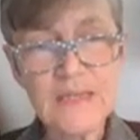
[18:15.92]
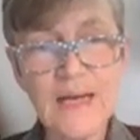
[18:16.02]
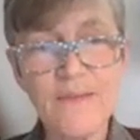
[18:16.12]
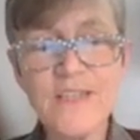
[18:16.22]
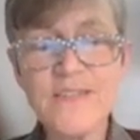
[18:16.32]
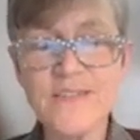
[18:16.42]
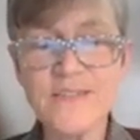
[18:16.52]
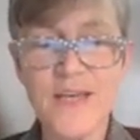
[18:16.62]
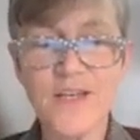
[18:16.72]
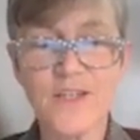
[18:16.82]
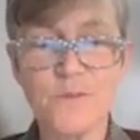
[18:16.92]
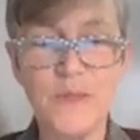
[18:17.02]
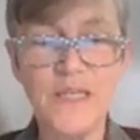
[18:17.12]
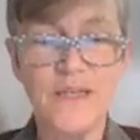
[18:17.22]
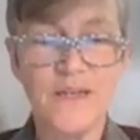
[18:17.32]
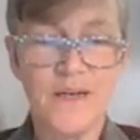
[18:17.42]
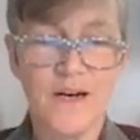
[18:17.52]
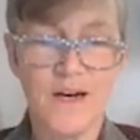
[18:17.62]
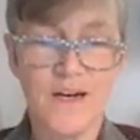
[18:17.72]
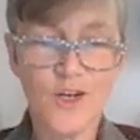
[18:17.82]
And this is taken to be
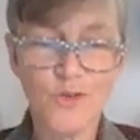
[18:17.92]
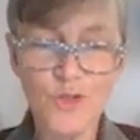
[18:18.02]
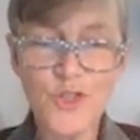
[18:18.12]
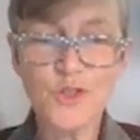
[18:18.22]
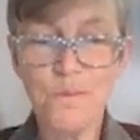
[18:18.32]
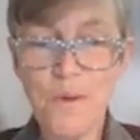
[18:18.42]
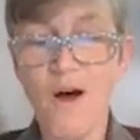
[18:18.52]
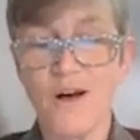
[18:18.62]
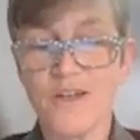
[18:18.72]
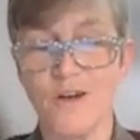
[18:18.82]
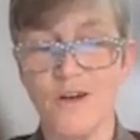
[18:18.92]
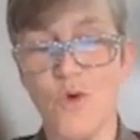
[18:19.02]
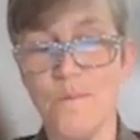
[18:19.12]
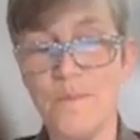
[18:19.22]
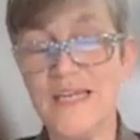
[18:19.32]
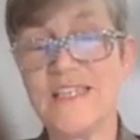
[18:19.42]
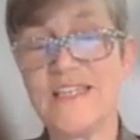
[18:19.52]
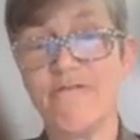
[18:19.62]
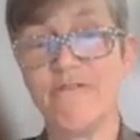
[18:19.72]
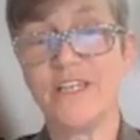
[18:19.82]
a crucial part of what being a
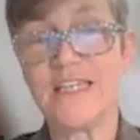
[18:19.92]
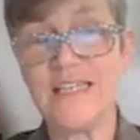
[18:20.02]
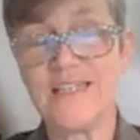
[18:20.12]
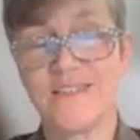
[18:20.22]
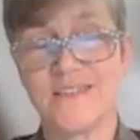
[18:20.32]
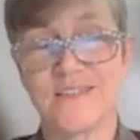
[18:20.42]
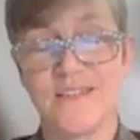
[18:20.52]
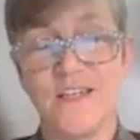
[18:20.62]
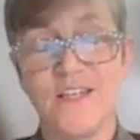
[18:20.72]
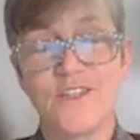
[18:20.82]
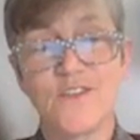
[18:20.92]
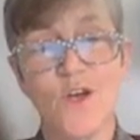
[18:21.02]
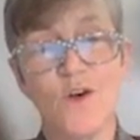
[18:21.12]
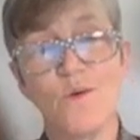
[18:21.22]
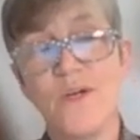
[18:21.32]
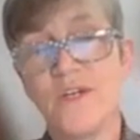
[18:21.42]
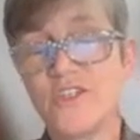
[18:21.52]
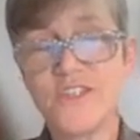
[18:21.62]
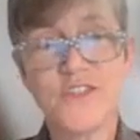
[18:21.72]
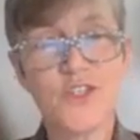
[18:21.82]
definite is. So
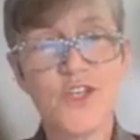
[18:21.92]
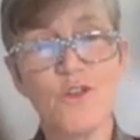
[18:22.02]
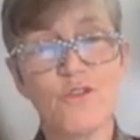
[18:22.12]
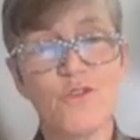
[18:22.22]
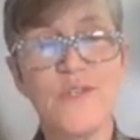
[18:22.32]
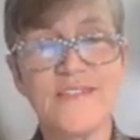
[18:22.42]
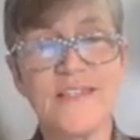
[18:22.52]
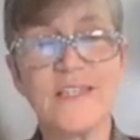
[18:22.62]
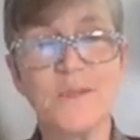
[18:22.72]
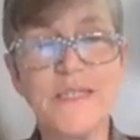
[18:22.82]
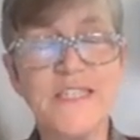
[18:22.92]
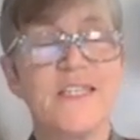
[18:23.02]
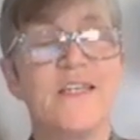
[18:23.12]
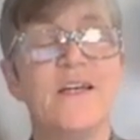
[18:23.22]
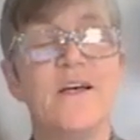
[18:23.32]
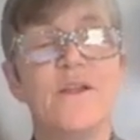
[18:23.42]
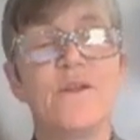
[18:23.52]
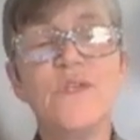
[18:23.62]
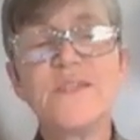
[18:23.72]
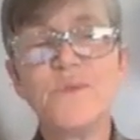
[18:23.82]
just to go through this a little bit, the
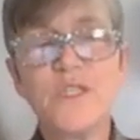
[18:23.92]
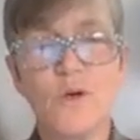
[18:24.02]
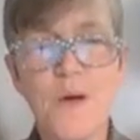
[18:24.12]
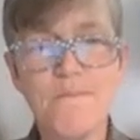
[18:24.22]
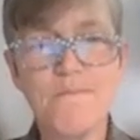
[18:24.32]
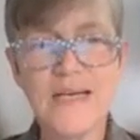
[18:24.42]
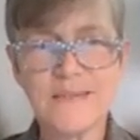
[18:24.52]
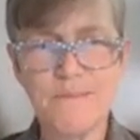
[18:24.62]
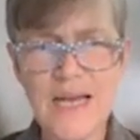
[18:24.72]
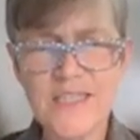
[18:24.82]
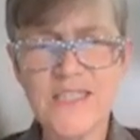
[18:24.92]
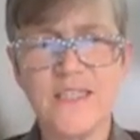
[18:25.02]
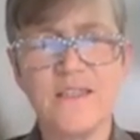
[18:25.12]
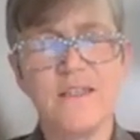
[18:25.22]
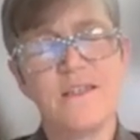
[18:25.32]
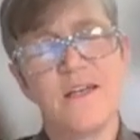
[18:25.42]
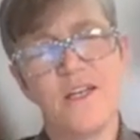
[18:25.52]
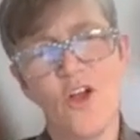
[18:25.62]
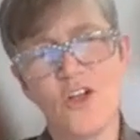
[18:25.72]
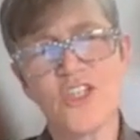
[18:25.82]
reason we talk about maximality
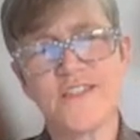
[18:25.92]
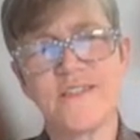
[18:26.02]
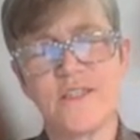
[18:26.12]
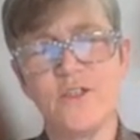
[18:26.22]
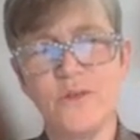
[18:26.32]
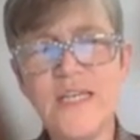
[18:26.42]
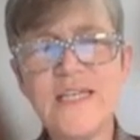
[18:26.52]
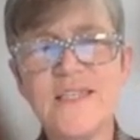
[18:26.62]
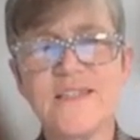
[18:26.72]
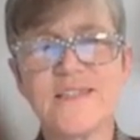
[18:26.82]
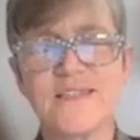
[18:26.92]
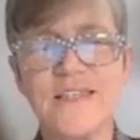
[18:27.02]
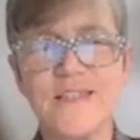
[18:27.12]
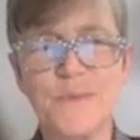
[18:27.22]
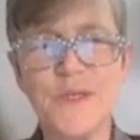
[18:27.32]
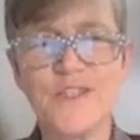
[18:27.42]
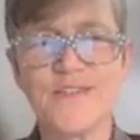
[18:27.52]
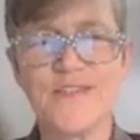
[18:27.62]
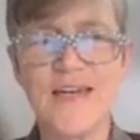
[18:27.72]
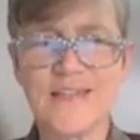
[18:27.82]
and not just uniqueness is because
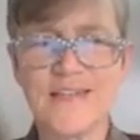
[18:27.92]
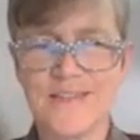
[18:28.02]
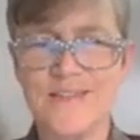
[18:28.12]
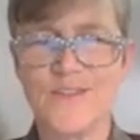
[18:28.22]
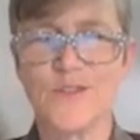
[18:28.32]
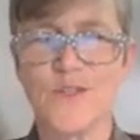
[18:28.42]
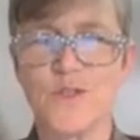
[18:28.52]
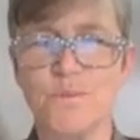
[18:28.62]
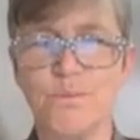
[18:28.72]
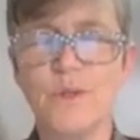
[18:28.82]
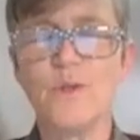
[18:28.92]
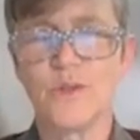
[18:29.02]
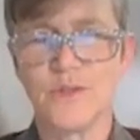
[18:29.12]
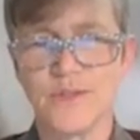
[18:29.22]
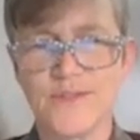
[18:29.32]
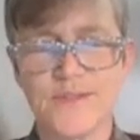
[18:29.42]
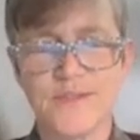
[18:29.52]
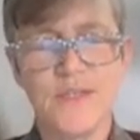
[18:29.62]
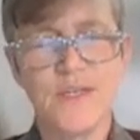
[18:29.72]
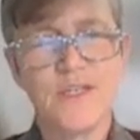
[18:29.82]
that extends also to plurals.
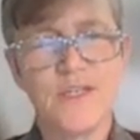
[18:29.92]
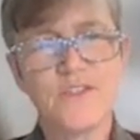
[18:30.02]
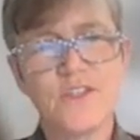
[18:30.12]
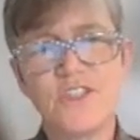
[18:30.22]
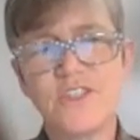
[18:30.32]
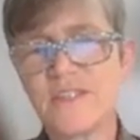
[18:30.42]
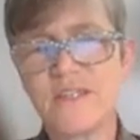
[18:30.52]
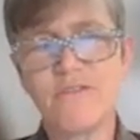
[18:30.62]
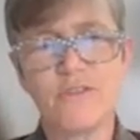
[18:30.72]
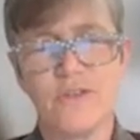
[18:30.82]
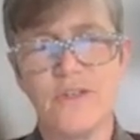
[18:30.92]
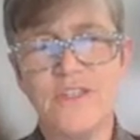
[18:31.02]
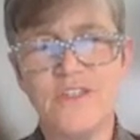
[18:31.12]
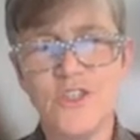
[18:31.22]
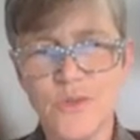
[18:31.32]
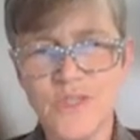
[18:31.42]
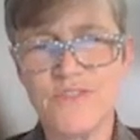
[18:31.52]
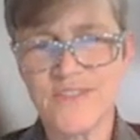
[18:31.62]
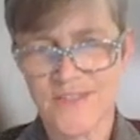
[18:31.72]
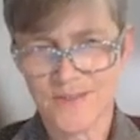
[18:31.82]
So just to give an intuitive
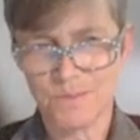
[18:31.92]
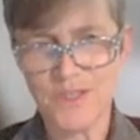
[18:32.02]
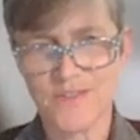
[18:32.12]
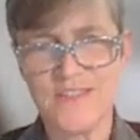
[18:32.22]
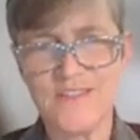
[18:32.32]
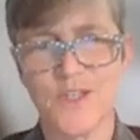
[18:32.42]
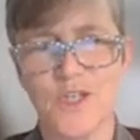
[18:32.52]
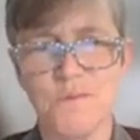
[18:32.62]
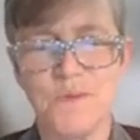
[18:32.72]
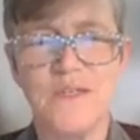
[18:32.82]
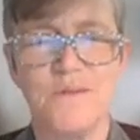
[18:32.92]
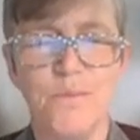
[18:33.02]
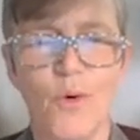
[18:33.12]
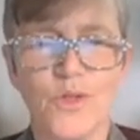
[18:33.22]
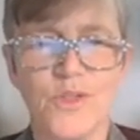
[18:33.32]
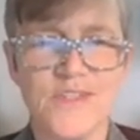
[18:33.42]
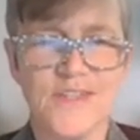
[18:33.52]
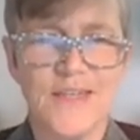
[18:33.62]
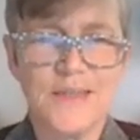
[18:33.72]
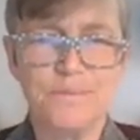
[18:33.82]
sense, because these are going to be important
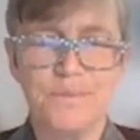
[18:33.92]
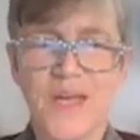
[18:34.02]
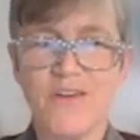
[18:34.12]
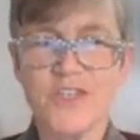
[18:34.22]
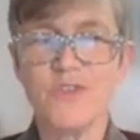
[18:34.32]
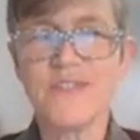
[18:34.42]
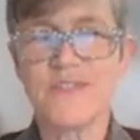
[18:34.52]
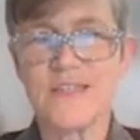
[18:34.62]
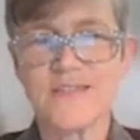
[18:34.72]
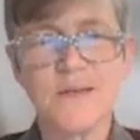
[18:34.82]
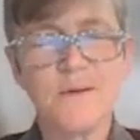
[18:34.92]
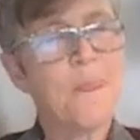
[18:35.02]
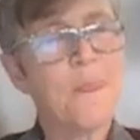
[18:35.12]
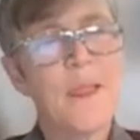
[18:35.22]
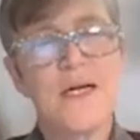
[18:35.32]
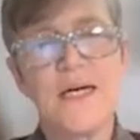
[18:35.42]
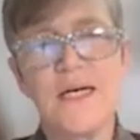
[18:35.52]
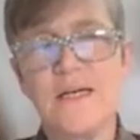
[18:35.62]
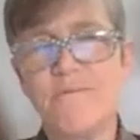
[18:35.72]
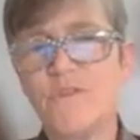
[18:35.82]
um, characteristics,
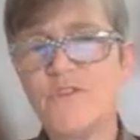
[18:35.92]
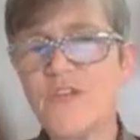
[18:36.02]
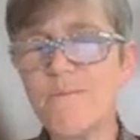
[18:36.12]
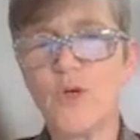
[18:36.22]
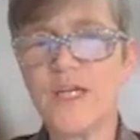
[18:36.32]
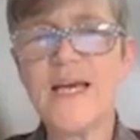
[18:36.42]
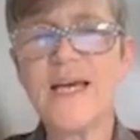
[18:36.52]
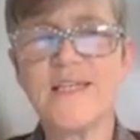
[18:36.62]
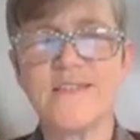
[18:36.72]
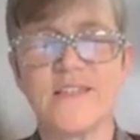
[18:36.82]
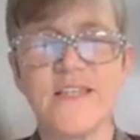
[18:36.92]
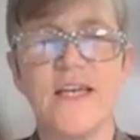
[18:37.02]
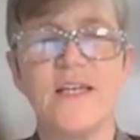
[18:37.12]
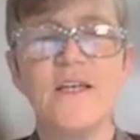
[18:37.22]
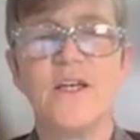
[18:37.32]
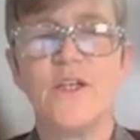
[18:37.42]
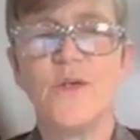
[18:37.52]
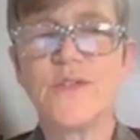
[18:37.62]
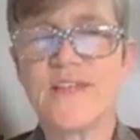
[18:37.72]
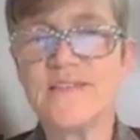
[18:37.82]
uh, say I bought a cat yesterday, you
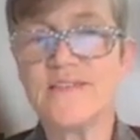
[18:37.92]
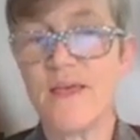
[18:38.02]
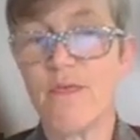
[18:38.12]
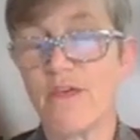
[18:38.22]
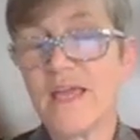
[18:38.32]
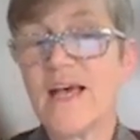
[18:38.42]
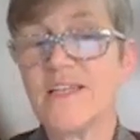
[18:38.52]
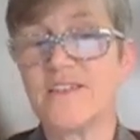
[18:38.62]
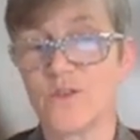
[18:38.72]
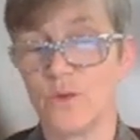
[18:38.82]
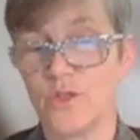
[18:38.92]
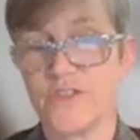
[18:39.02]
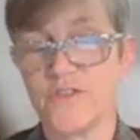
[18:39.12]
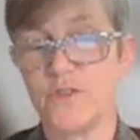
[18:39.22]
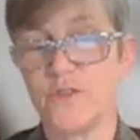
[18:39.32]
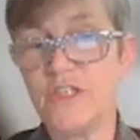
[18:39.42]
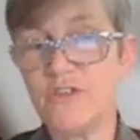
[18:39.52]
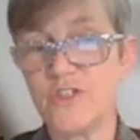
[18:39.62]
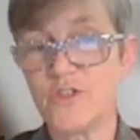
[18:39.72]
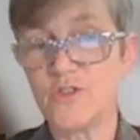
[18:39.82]
can then say the cat is gorgeous. You've
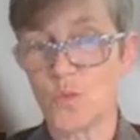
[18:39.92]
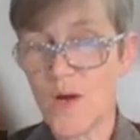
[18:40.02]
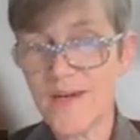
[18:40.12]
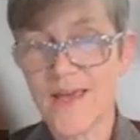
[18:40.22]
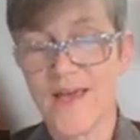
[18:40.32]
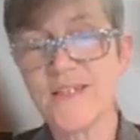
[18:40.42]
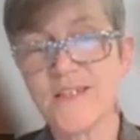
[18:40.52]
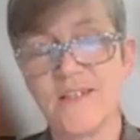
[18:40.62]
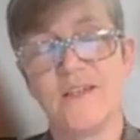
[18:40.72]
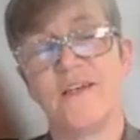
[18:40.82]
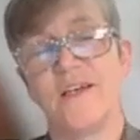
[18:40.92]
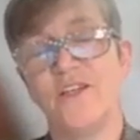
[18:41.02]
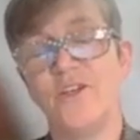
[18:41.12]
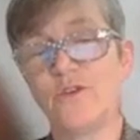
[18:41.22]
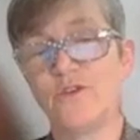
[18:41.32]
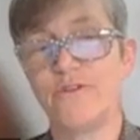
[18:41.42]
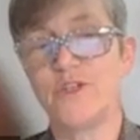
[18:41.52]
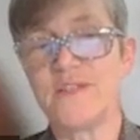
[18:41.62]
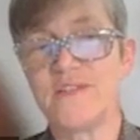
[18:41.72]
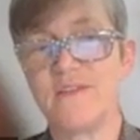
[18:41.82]
introduced one cat and you can refer
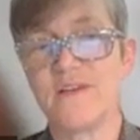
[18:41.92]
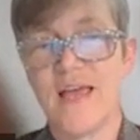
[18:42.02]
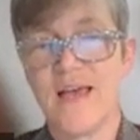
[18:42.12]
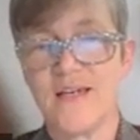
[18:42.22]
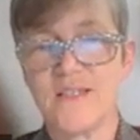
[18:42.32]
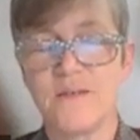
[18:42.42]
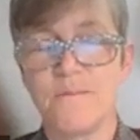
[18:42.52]
to it as the cat.